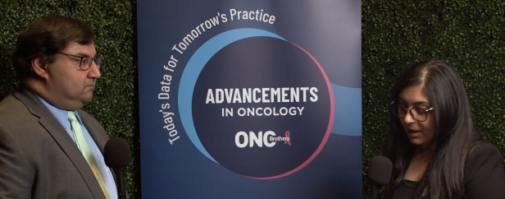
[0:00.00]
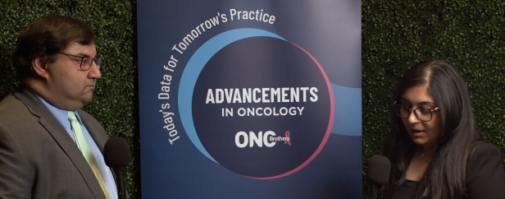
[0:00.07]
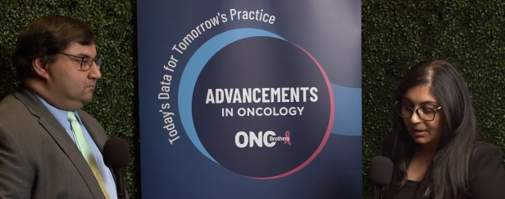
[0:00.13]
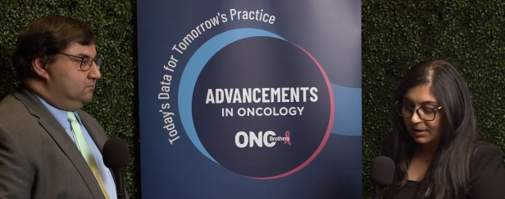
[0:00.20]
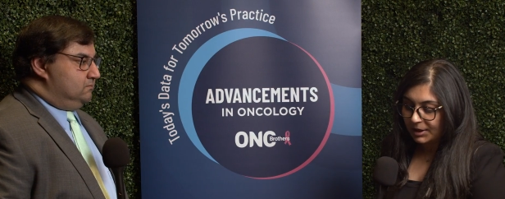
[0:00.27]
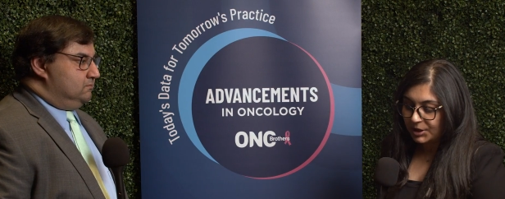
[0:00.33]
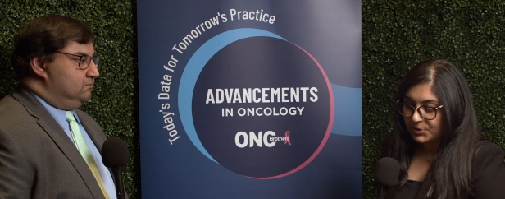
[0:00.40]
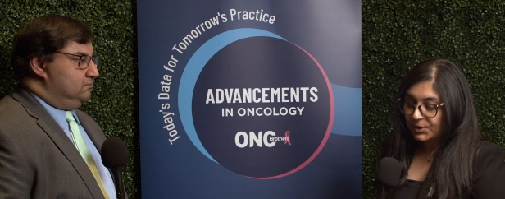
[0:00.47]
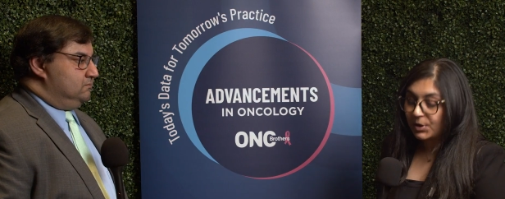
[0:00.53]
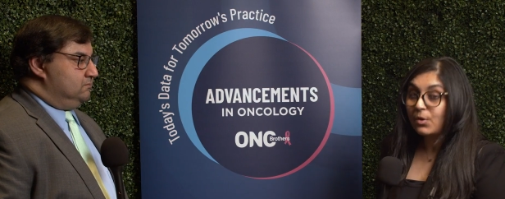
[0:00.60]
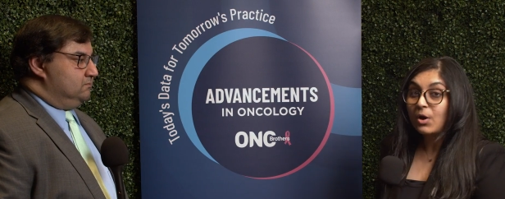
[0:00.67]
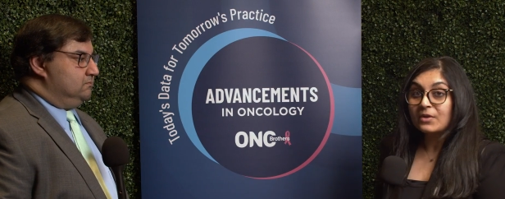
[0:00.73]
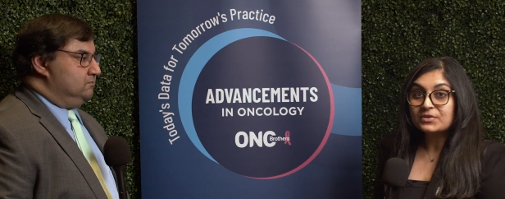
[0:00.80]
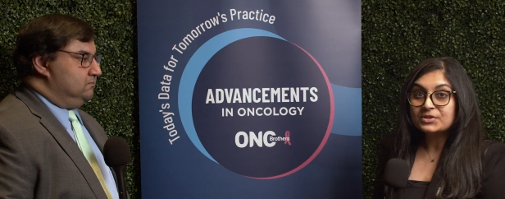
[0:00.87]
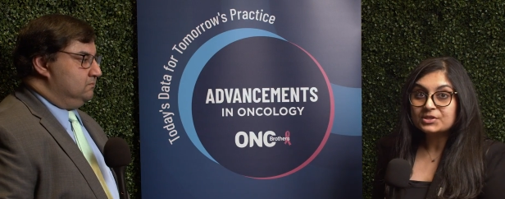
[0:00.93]
Speaker 1: uh, into the
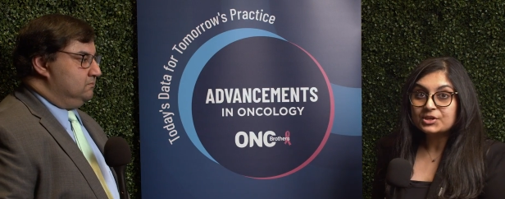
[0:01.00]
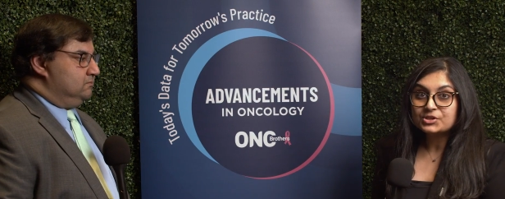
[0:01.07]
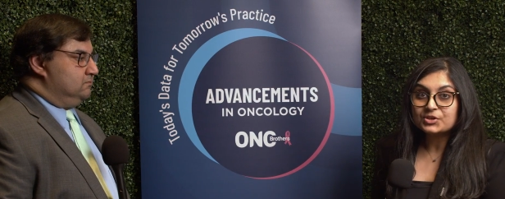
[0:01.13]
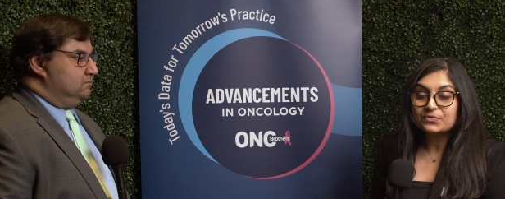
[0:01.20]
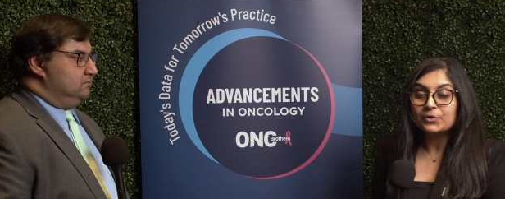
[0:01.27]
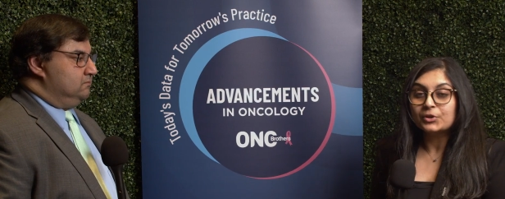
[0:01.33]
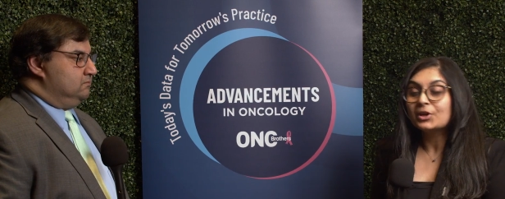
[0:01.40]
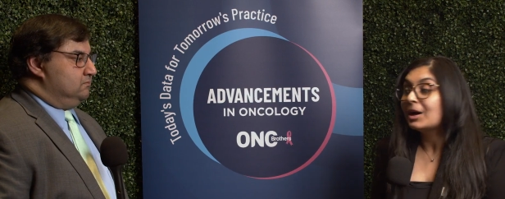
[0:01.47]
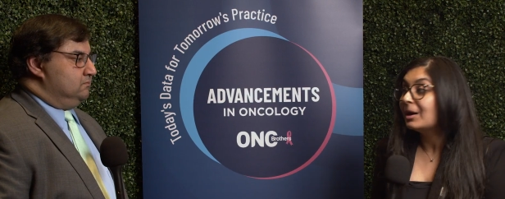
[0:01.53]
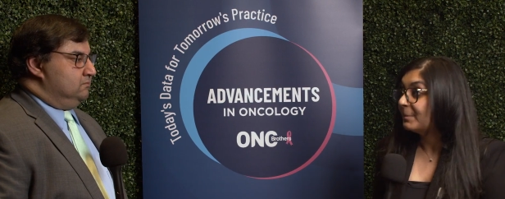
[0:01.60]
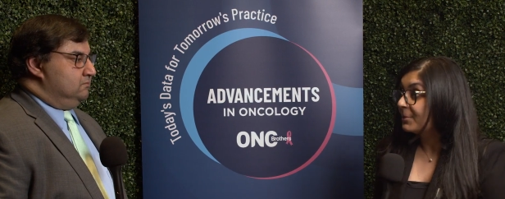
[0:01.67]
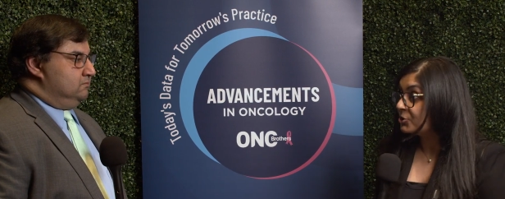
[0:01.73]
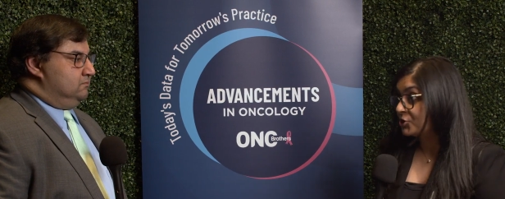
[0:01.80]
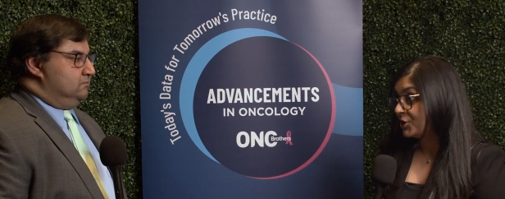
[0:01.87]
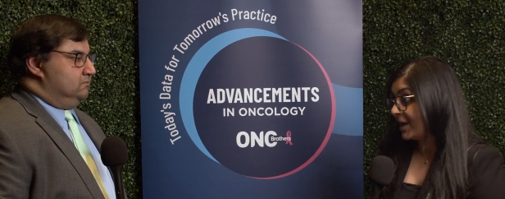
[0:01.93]
conversation for the
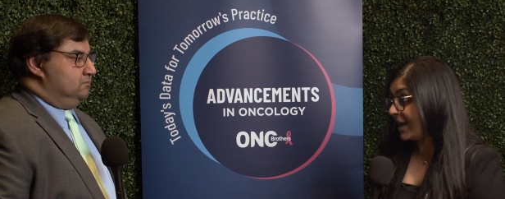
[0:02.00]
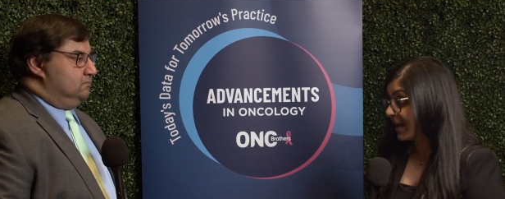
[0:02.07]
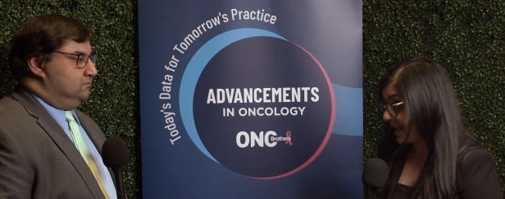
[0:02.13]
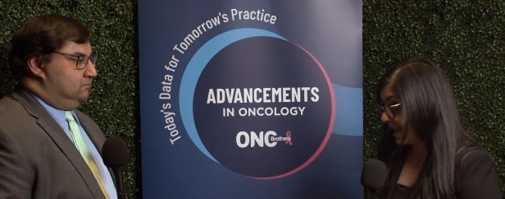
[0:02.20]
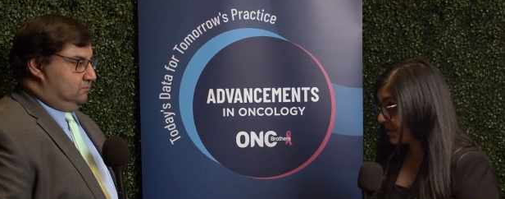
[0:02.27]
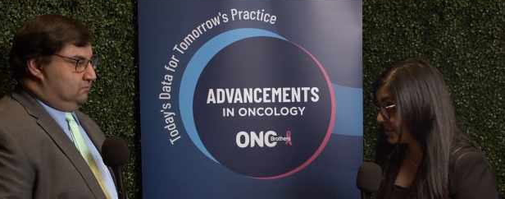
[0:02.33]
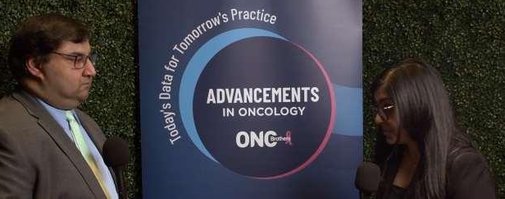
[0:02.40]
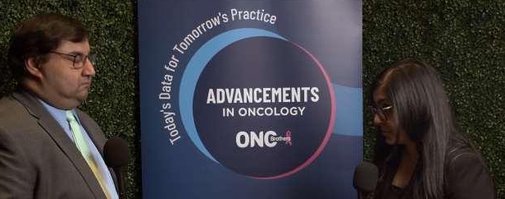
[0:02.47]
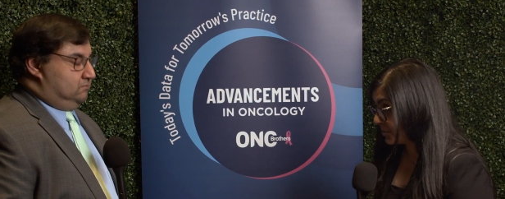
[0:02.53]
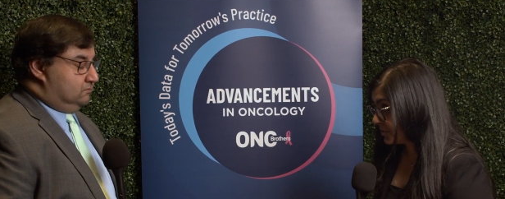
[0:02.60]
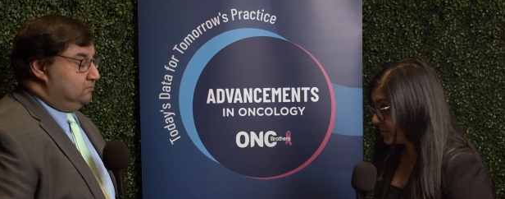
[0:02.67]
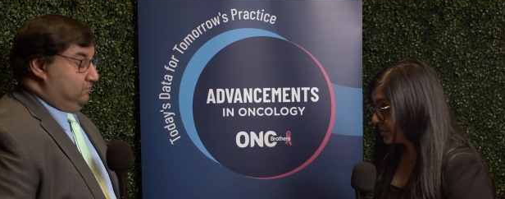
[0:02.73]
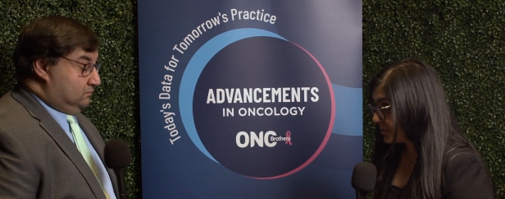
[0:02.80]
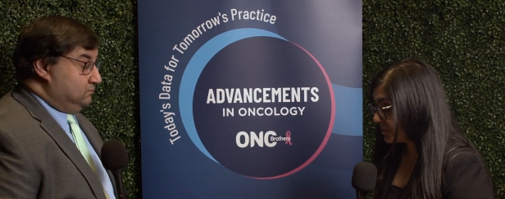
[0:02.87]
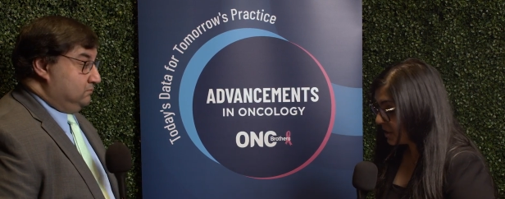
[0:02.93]
upper GI
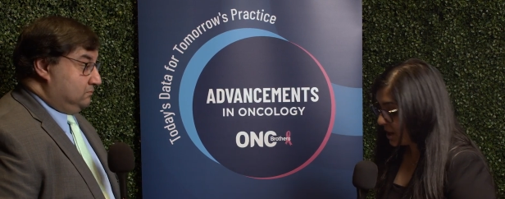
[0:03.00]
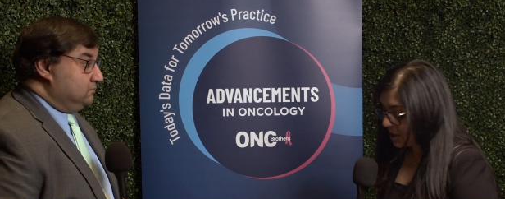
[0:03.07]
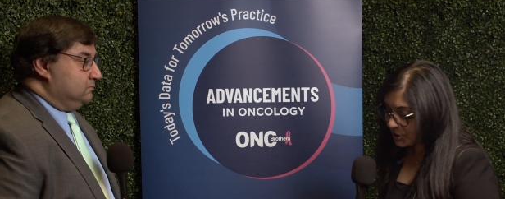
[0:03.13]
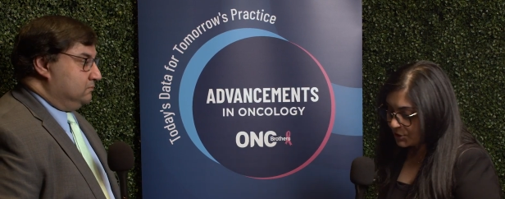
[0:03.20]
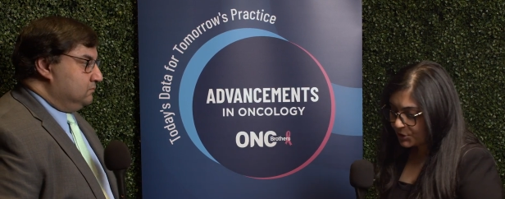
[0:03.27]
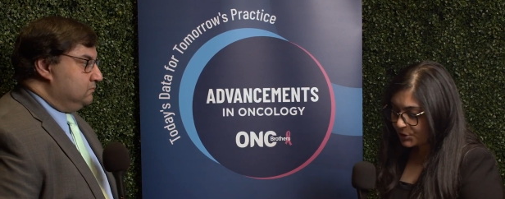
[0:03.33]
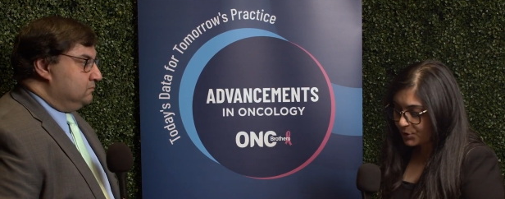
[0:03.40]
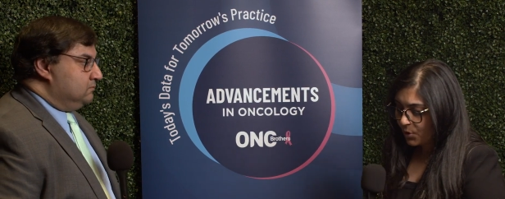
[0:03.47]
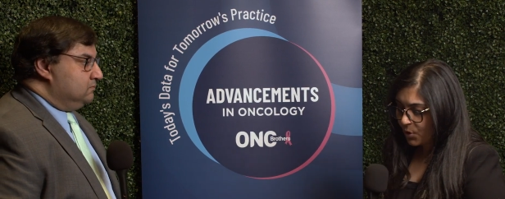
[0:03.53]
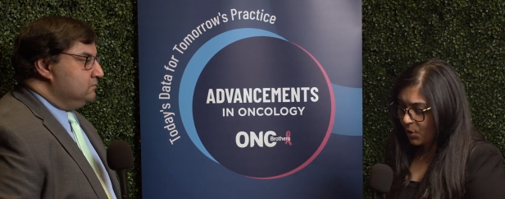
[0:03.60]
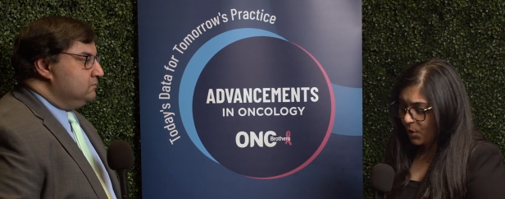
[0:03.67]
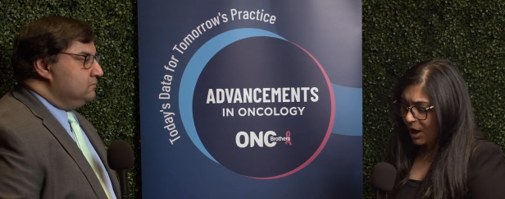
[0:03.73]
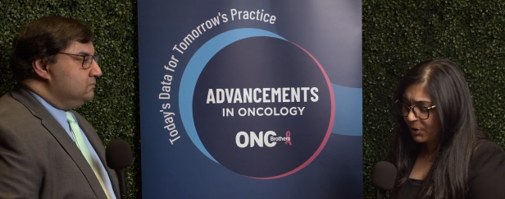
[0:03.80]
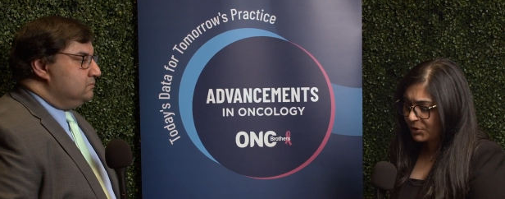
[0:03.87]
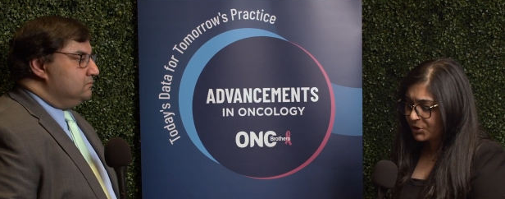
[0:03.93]
cancers. So,
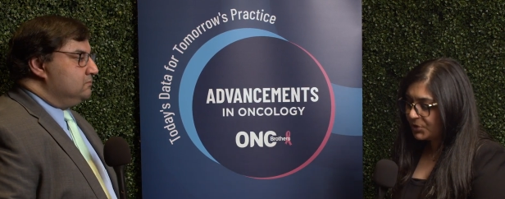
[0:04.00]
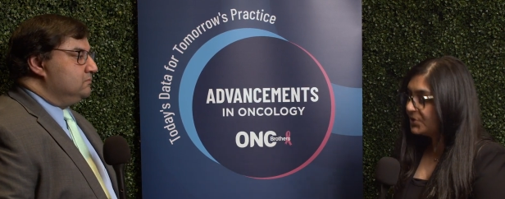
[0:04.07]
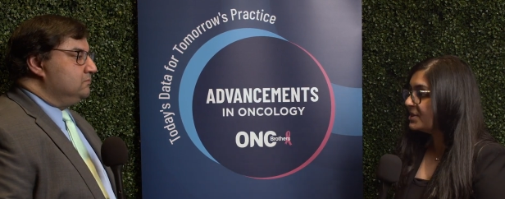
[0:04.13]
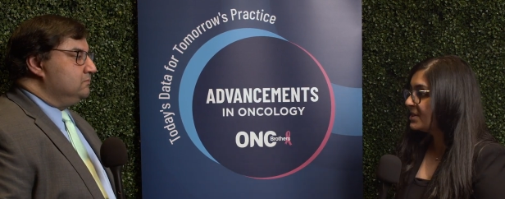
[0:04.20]
how do you